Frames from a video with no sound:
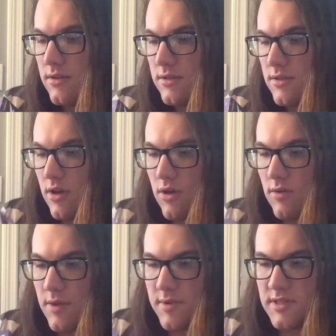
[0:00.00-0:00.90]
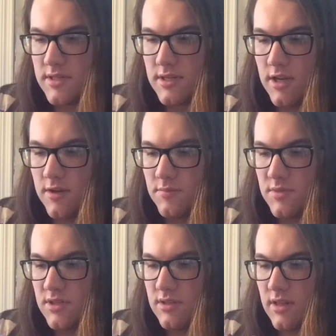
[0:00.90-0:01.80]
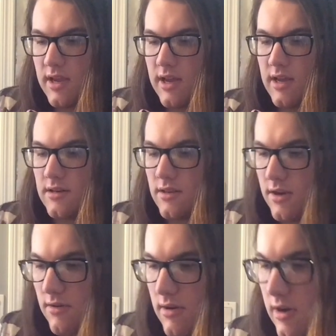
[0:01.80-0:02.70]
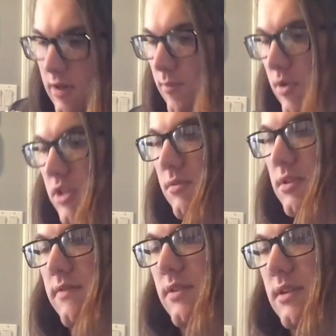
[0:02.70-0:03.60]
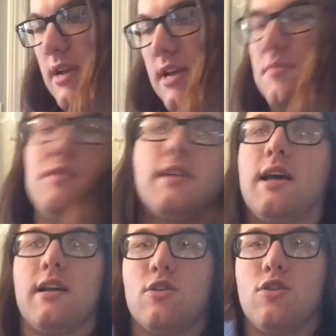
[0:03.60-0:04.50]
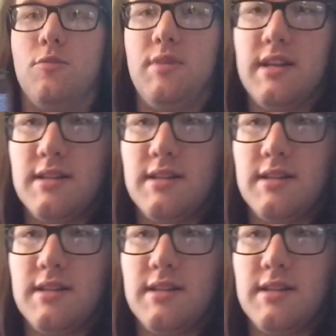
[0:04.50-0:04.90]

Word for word: So um, it seems that there are multiple different types that could be